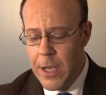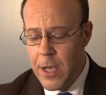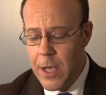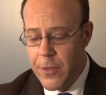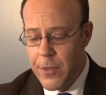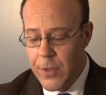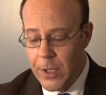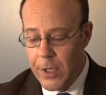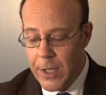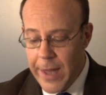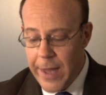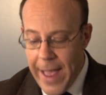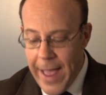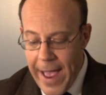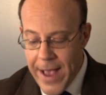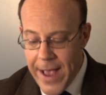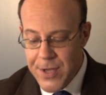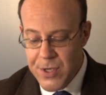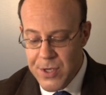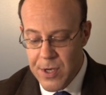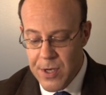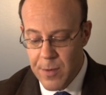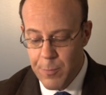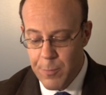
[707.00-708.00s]
The
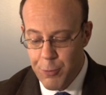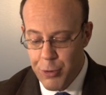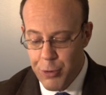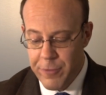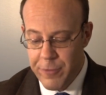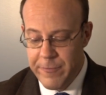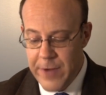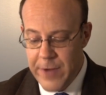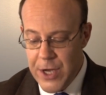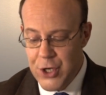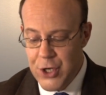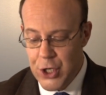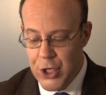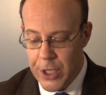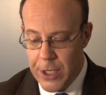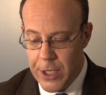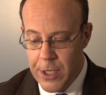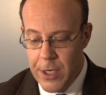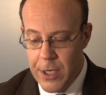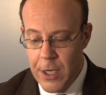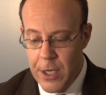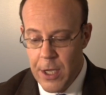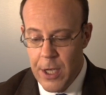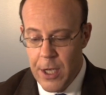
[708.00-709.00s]
last
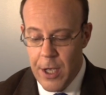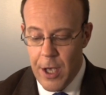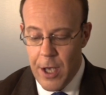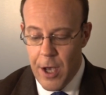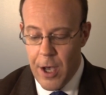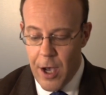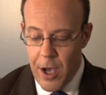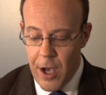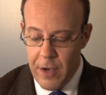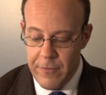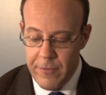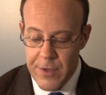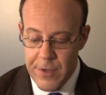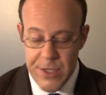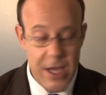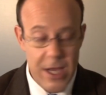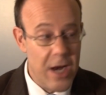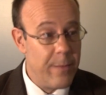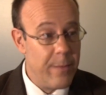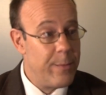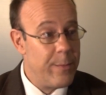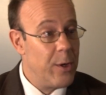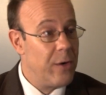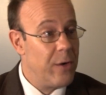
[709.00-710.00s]
provision of
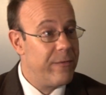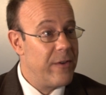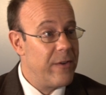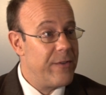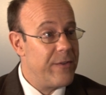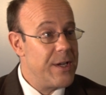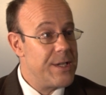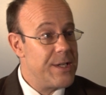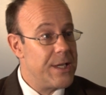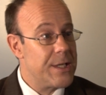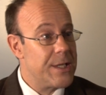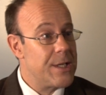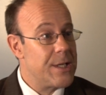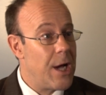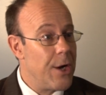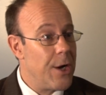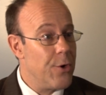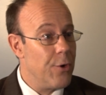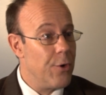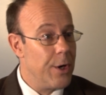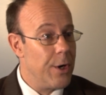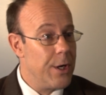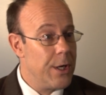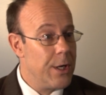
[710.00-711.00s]
Senate Bill
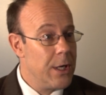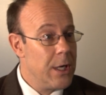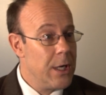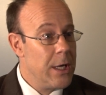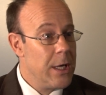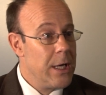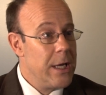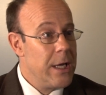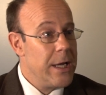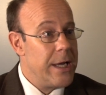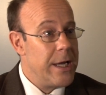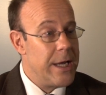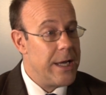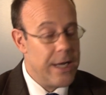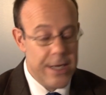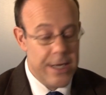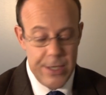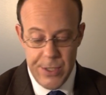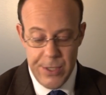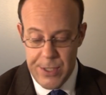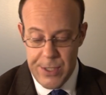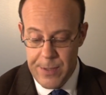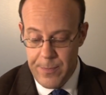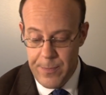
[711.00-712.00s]
5600
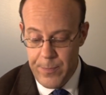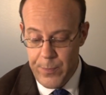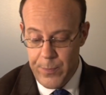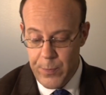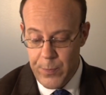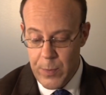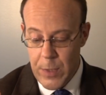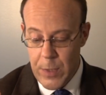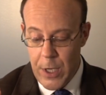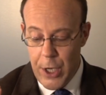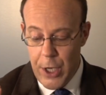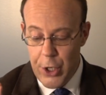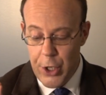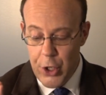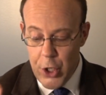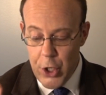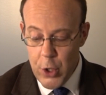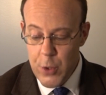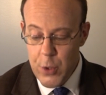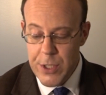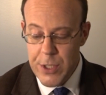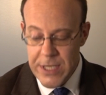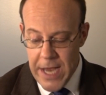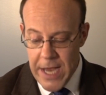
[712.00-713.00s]
is a
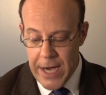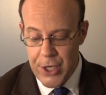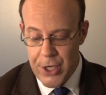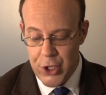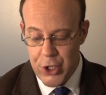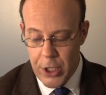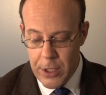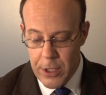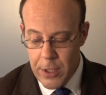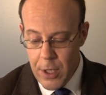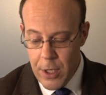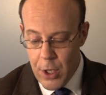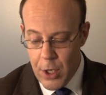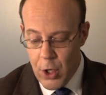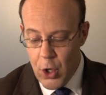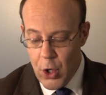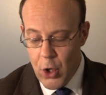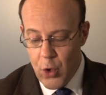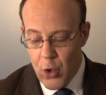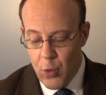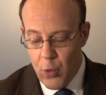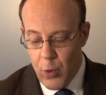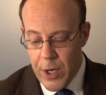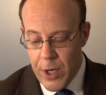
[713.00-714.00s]
new section
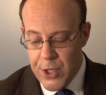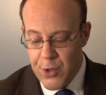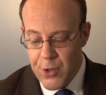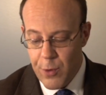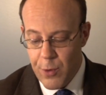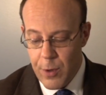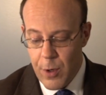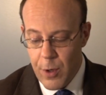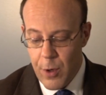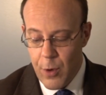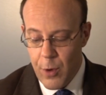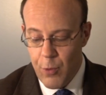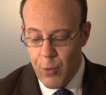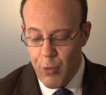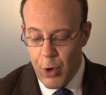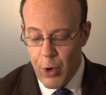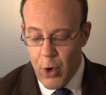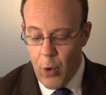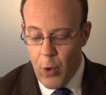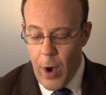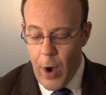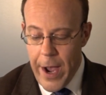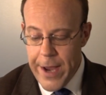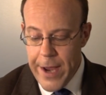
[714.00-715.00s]
which
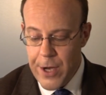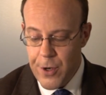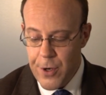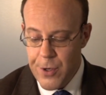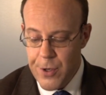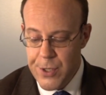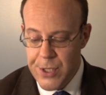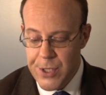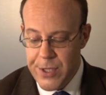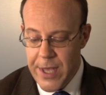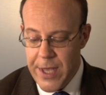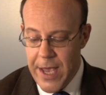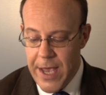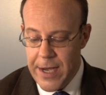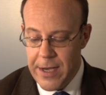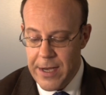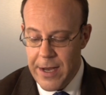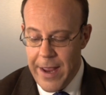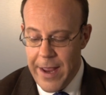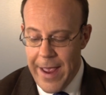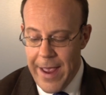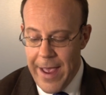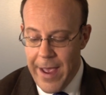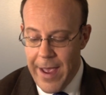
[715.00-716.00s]
requires that
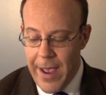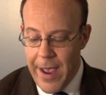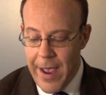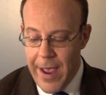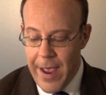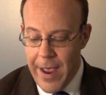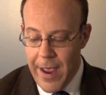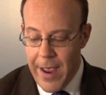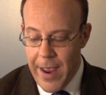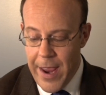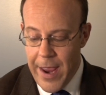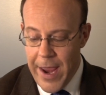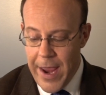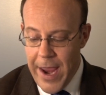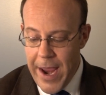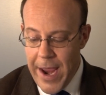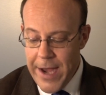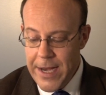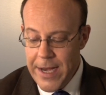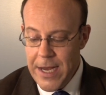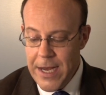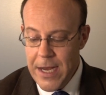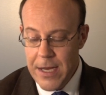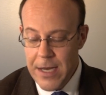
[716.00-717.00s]

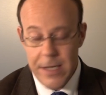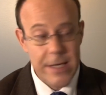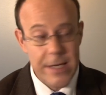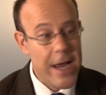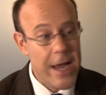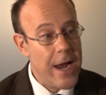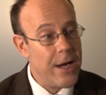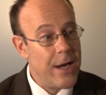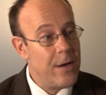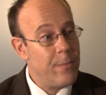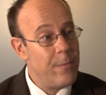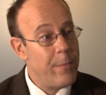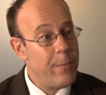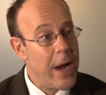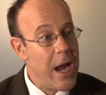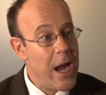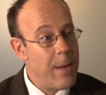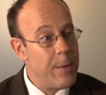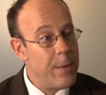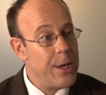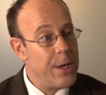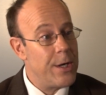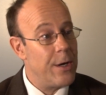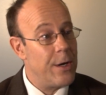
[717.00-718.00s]
any tenant
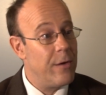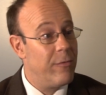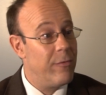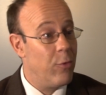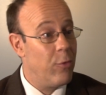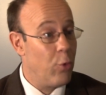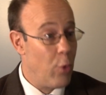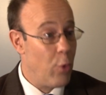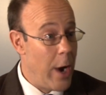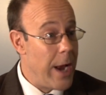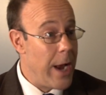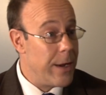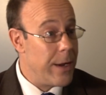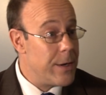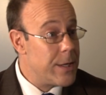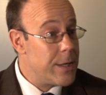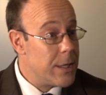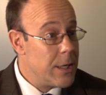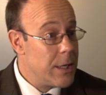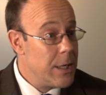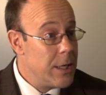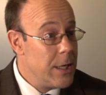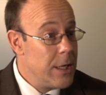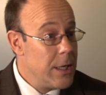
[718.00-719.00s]
payment of rent
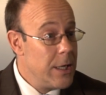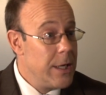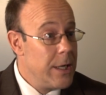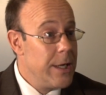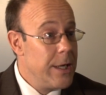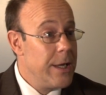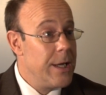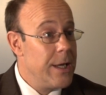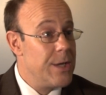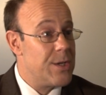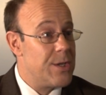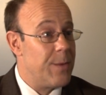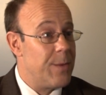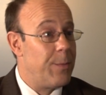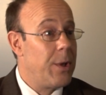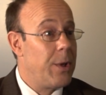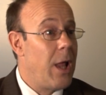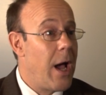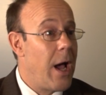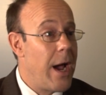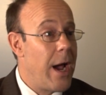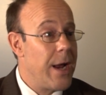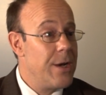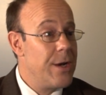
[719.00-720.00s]
is
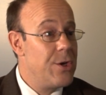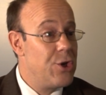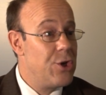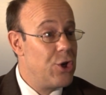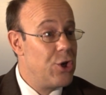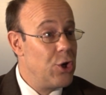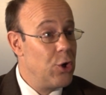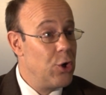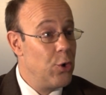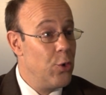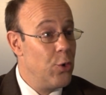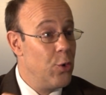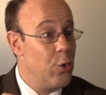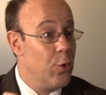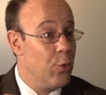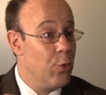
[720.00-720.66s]
applied to